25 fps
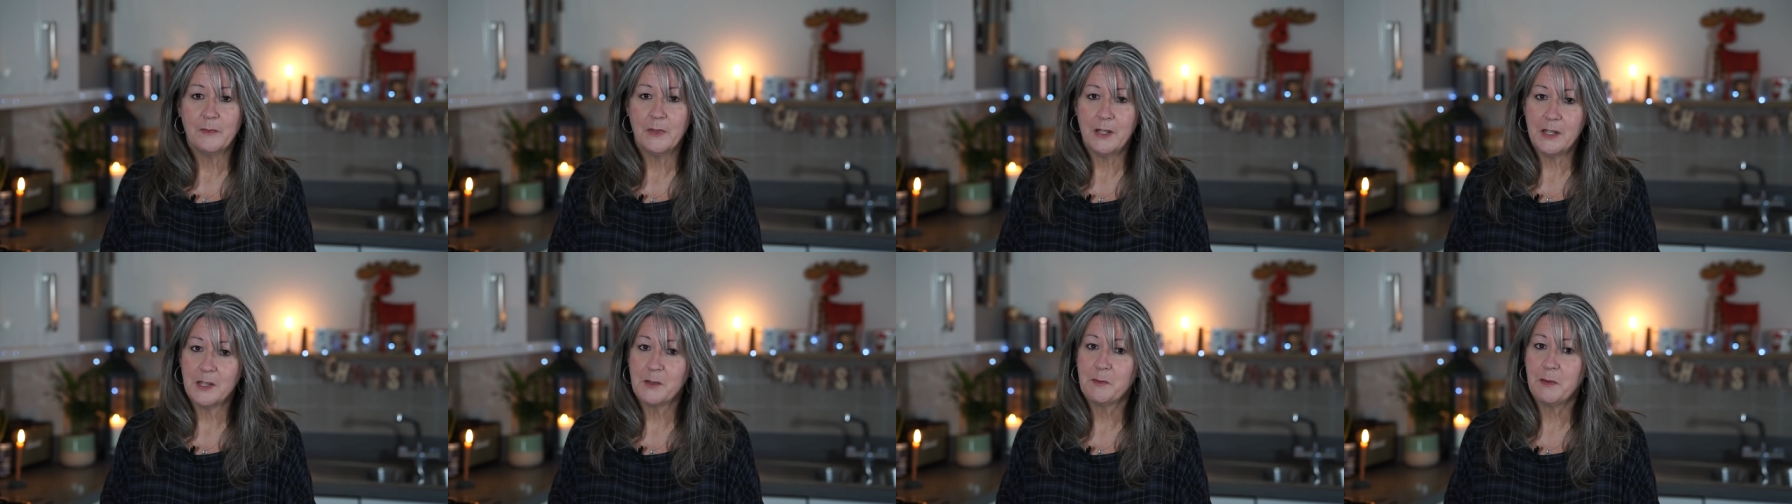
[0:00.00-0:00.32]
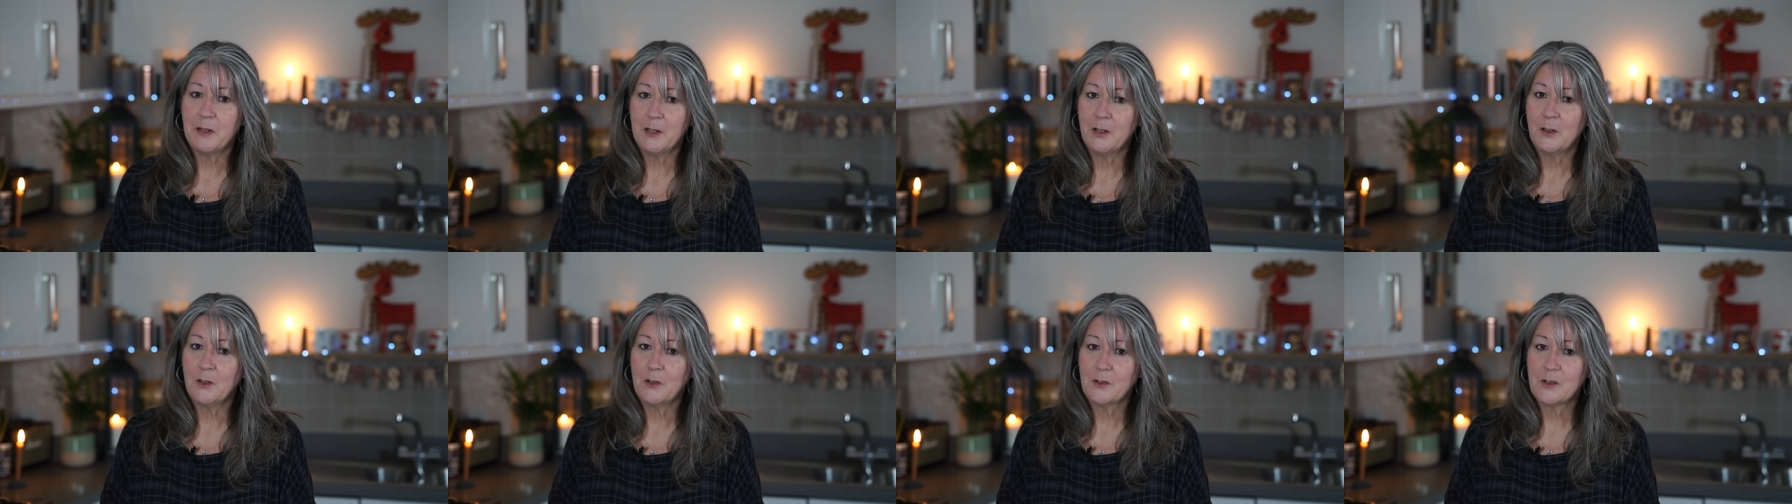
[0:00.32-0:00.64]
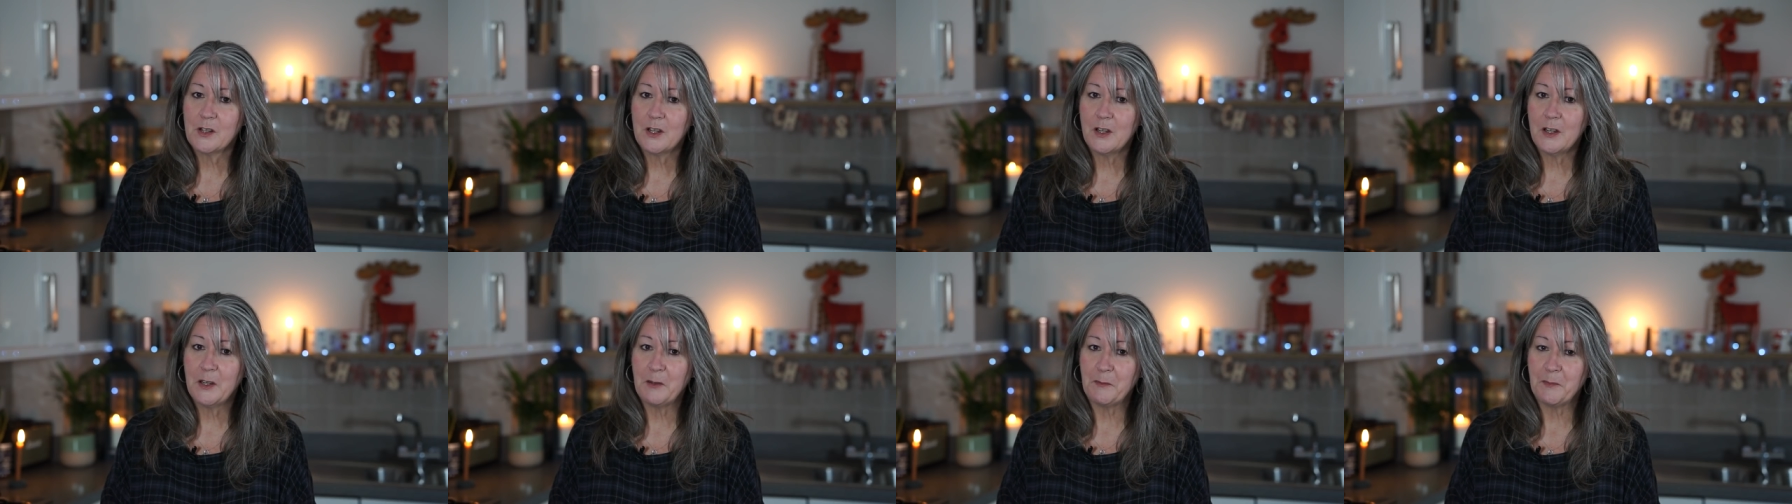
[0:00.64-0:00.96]
It's been a
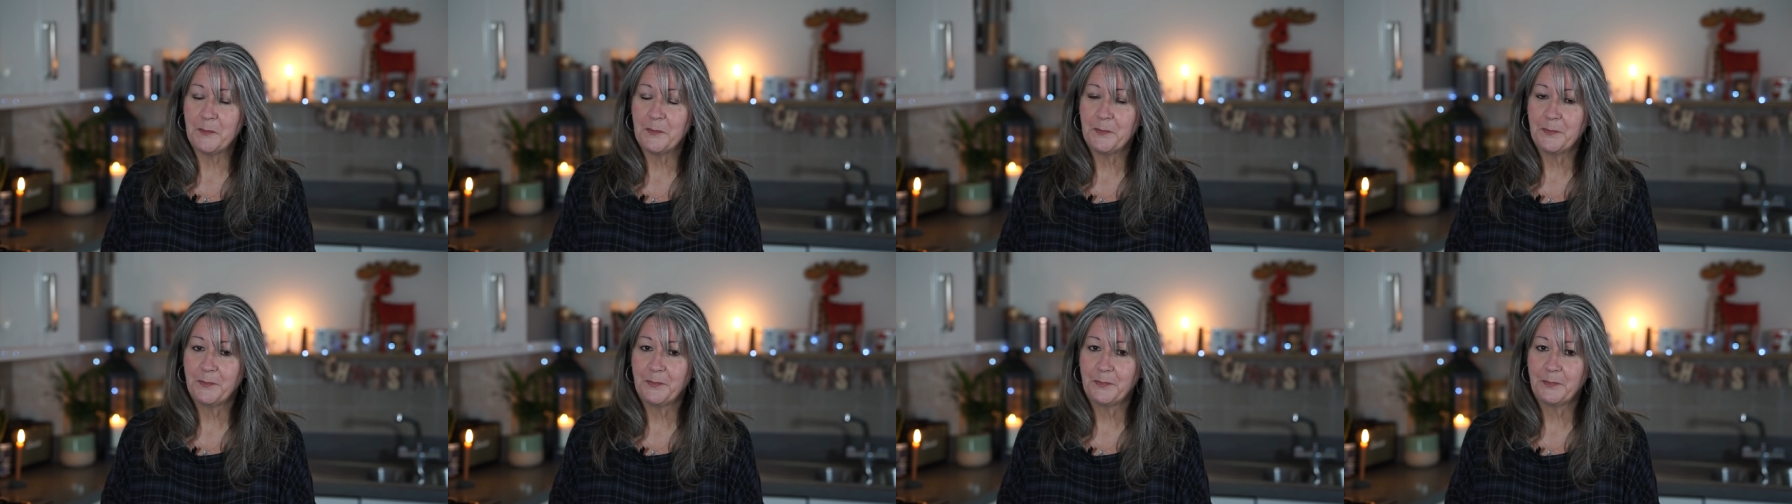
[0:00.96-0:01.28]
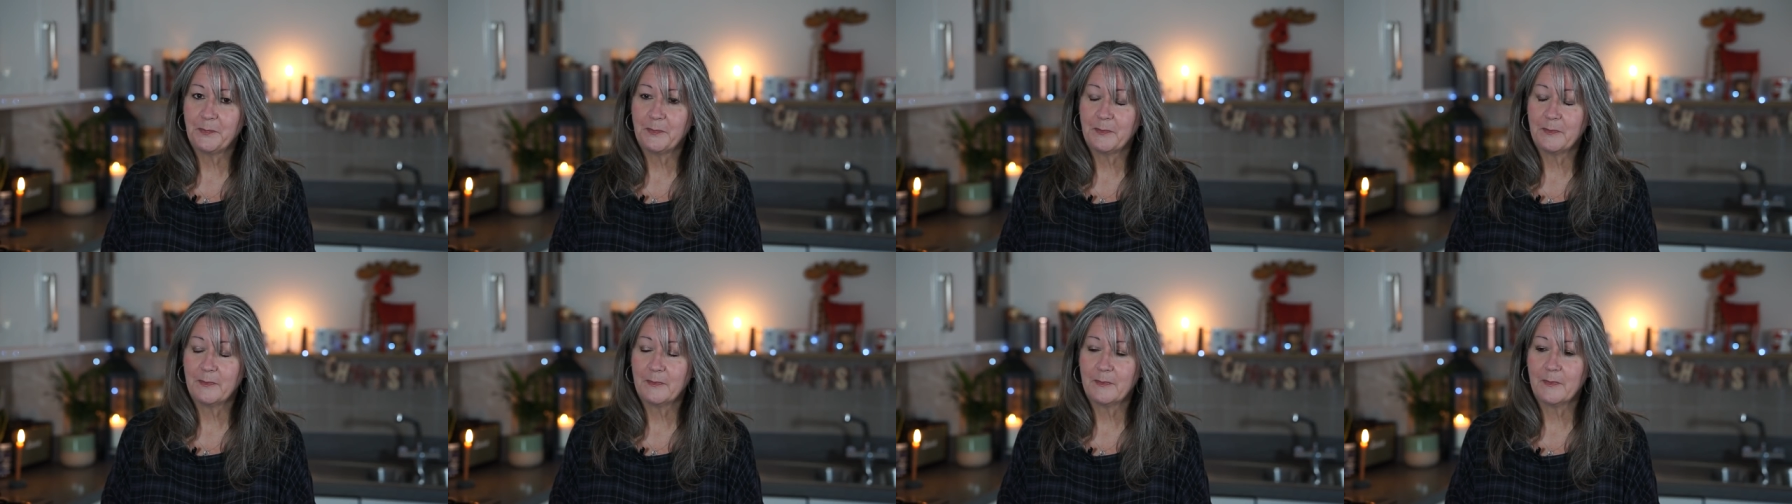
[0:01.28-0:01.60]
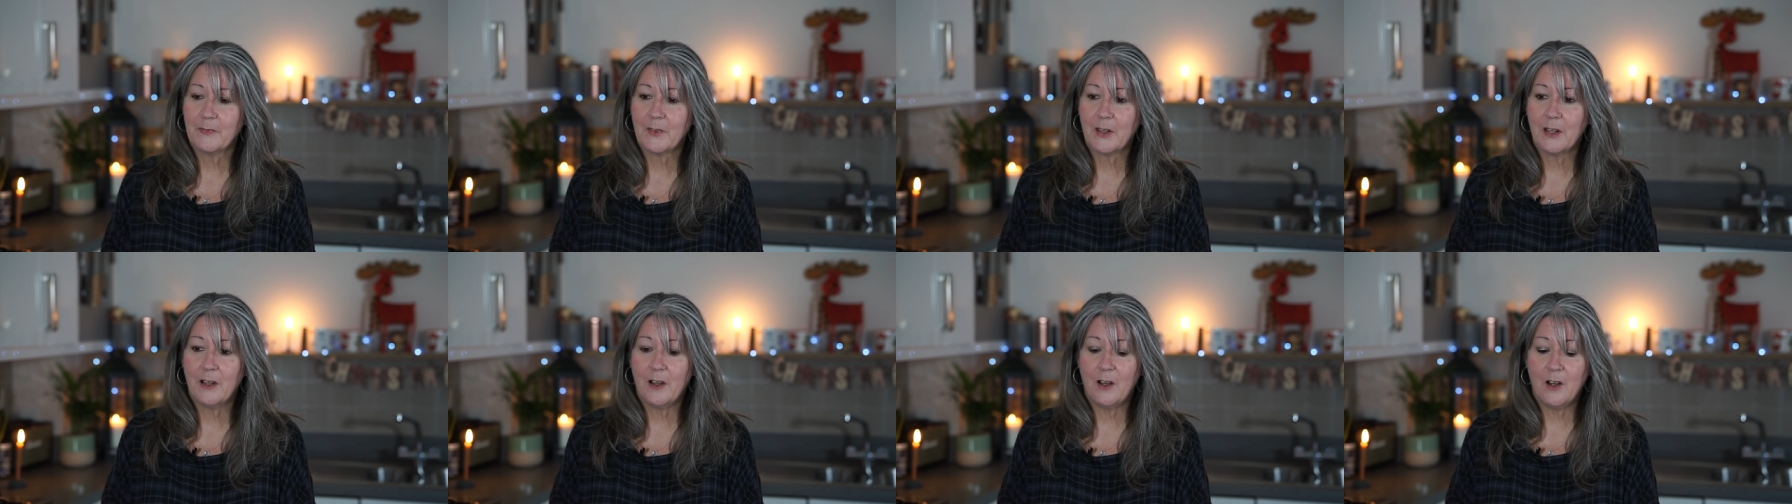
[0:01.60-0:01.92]
long time.
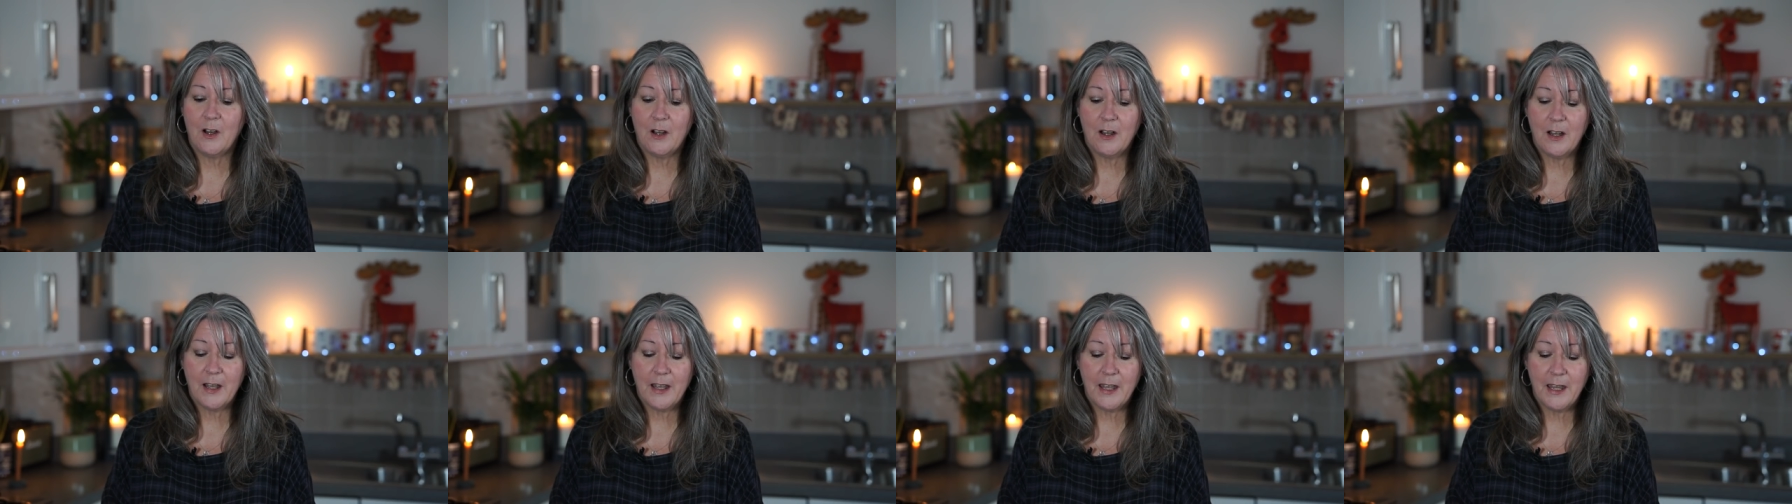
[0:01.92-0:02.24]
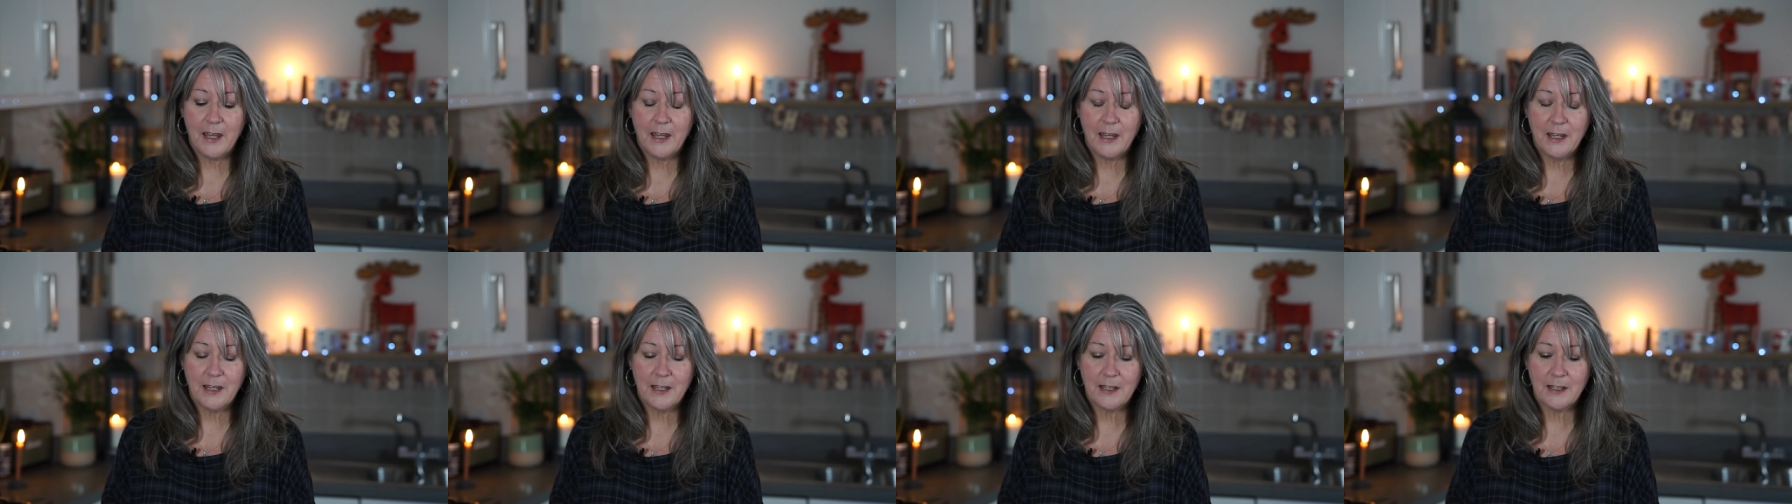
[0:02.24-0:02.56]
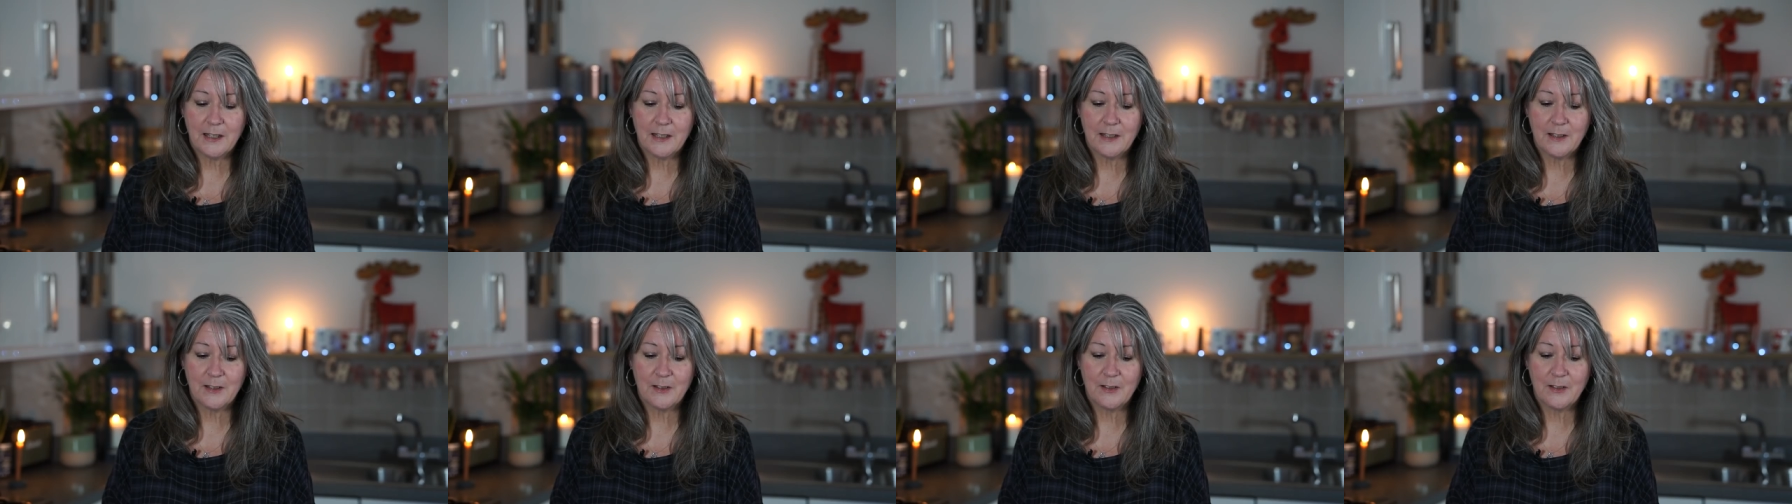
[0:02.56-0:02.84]
I